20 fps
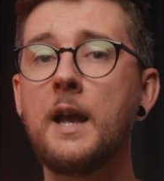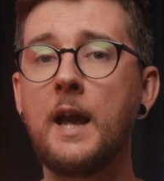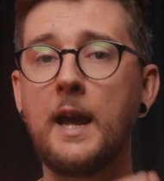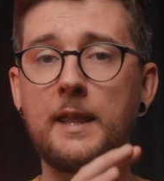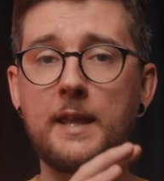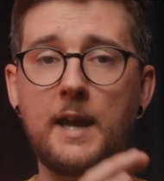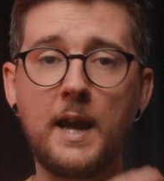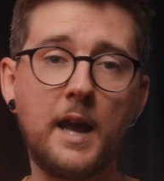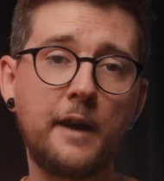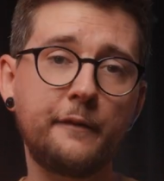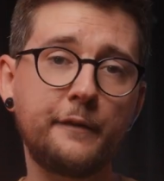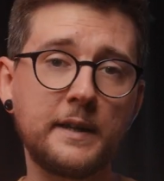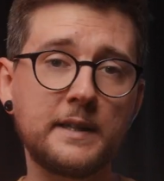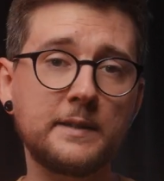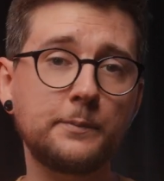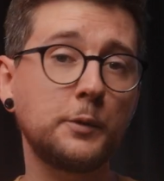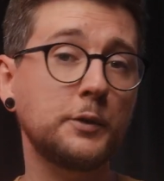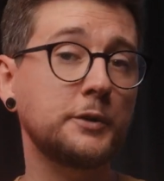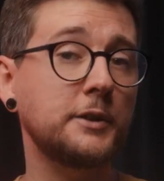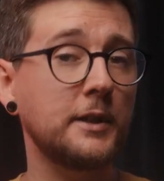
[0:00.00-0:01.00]
And I have
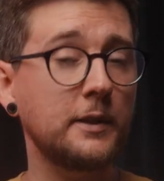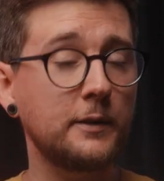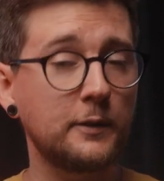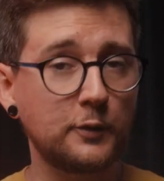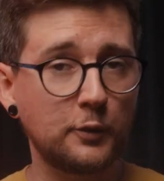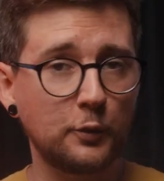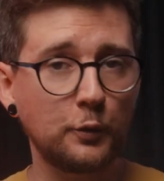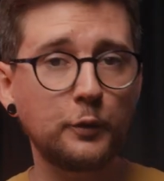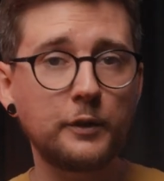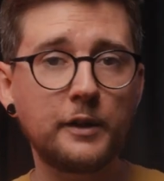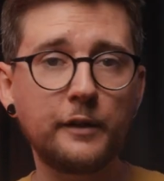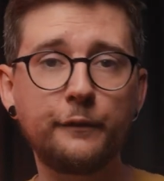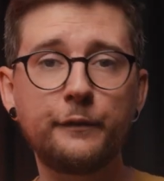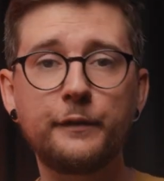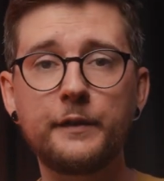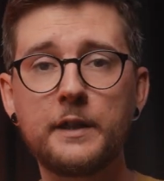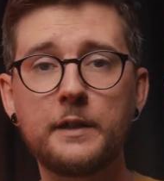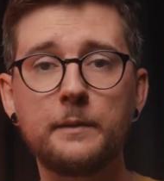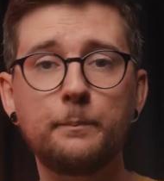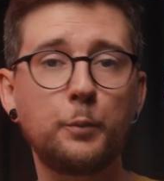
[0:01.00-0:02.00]
exported two
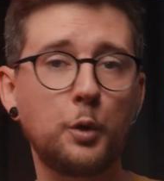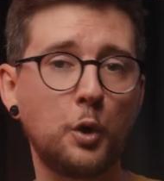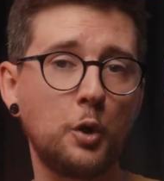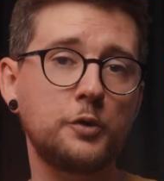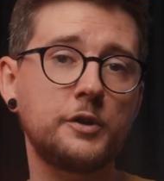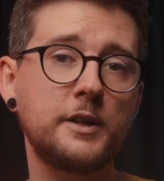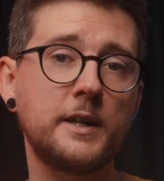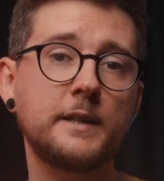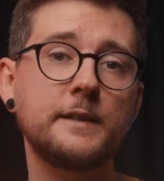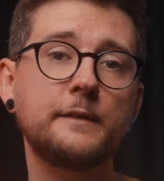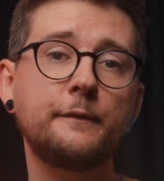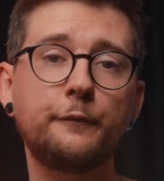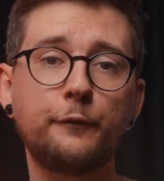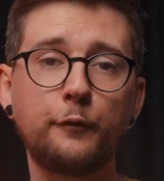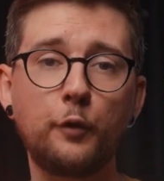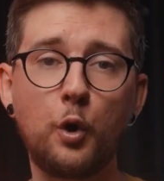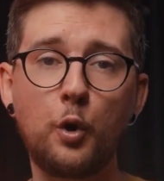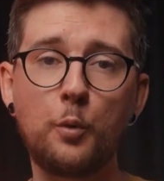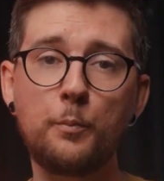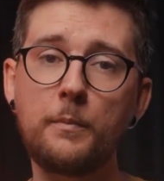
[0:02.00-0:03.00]
different projects
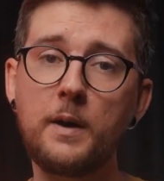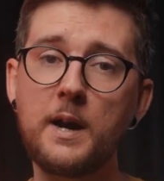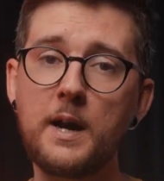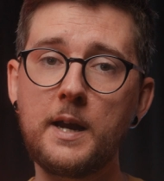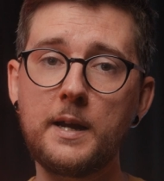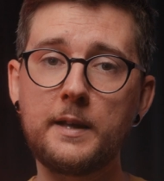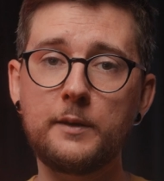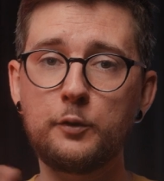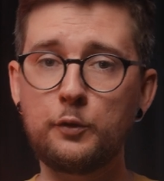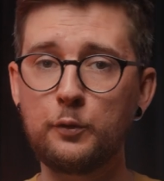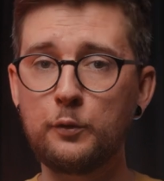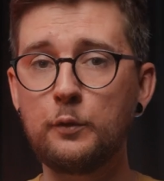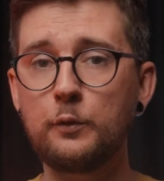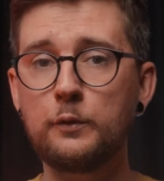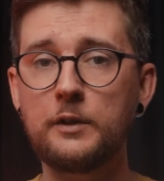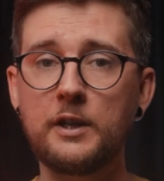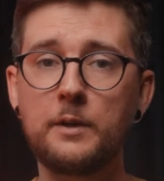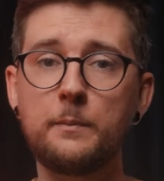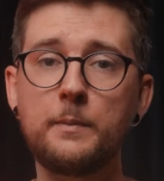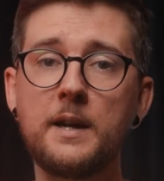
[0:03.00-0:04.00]
from my
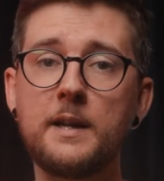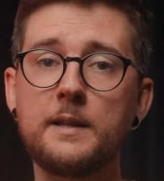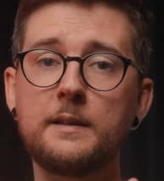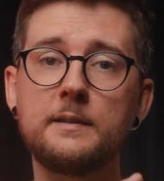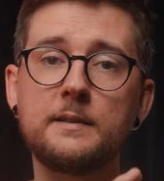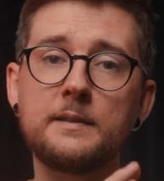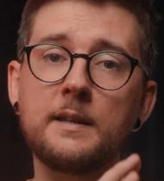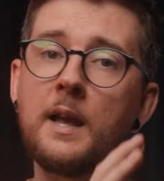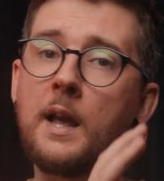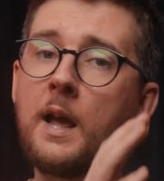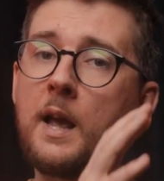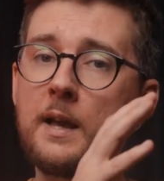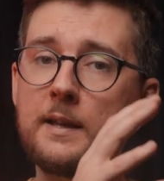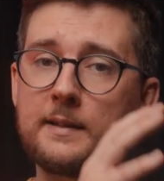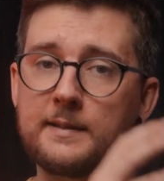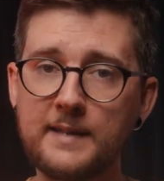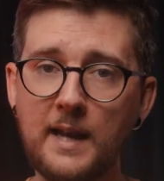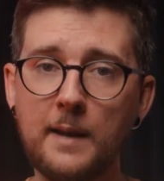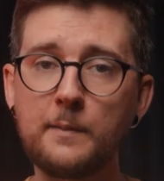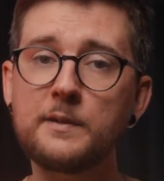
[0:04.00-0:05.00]
2TB
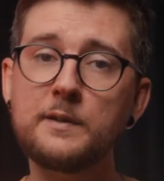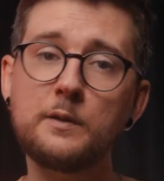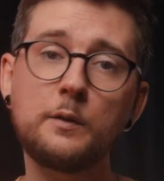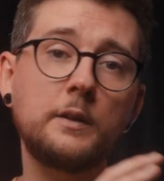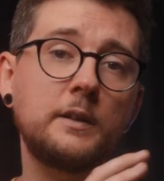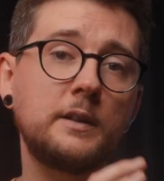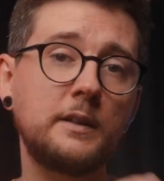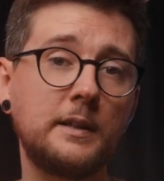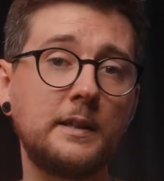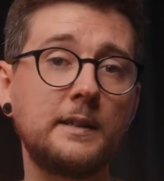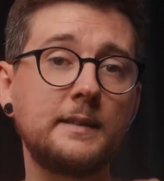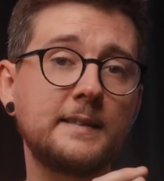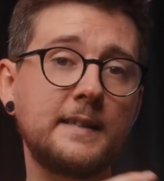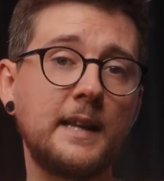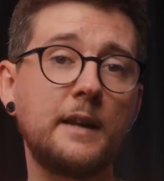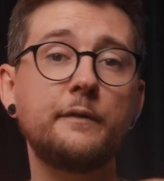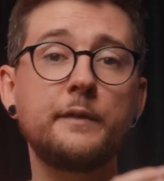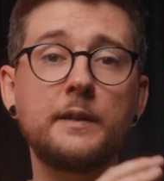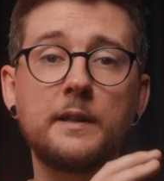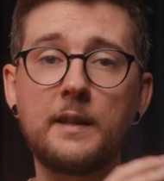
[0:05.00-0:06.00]
Samsung
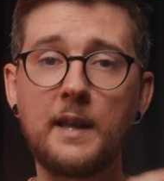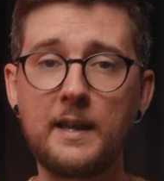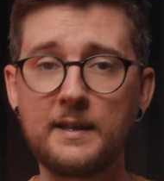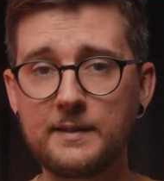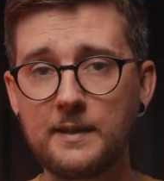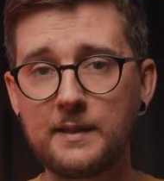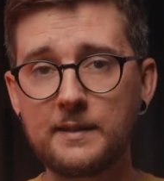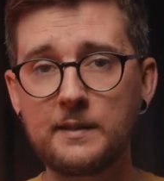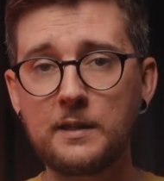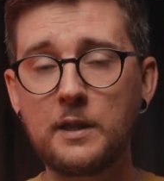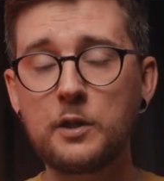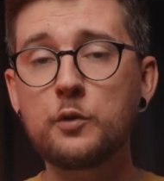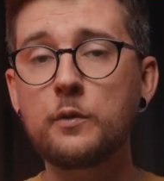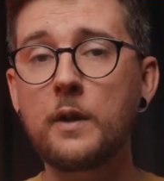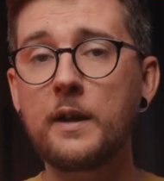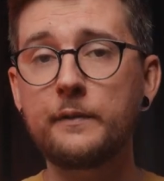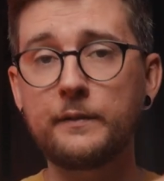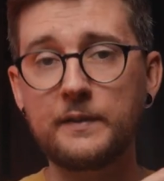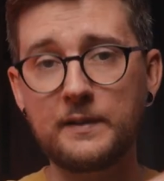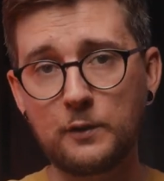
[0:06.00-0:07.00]
T7 SSD
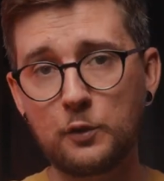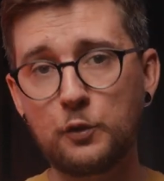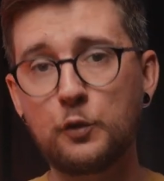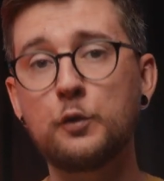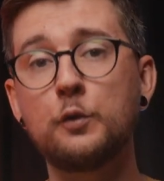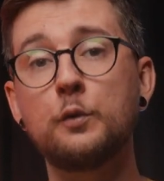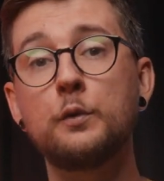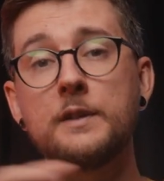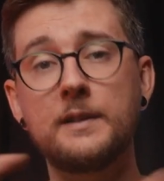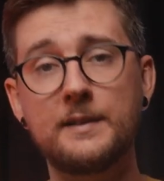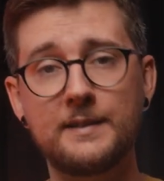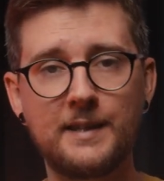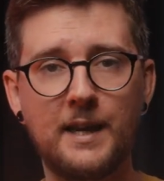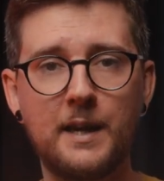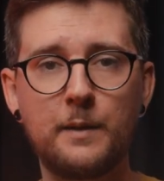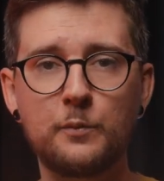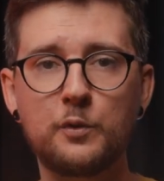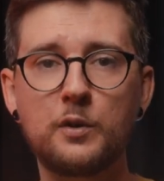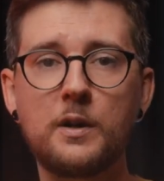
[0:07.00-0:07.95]
drives to the same